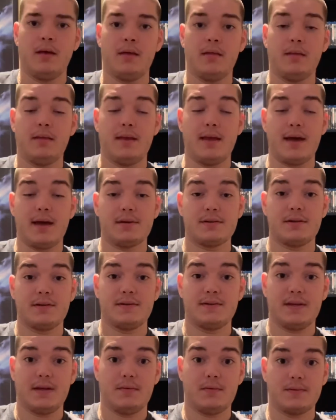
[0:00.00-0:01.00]
The action
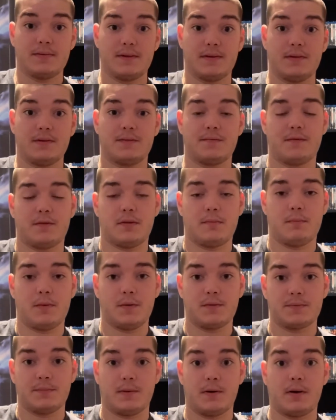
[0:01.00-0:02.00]
sequences, for the
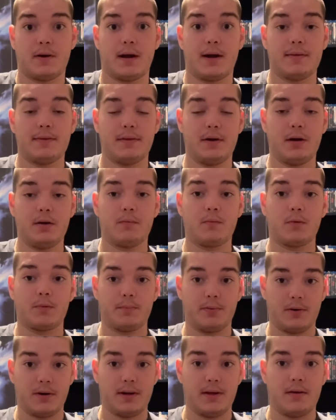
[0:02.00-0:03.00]
most part, I thought were
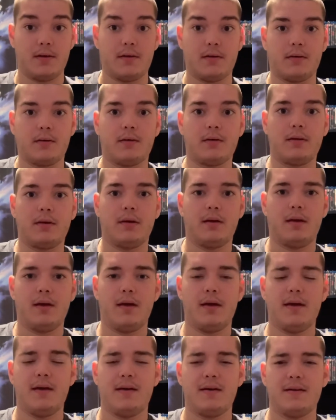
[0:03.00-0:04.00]
pretty good,
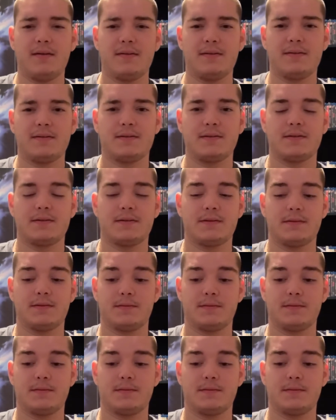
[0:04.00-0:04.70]
and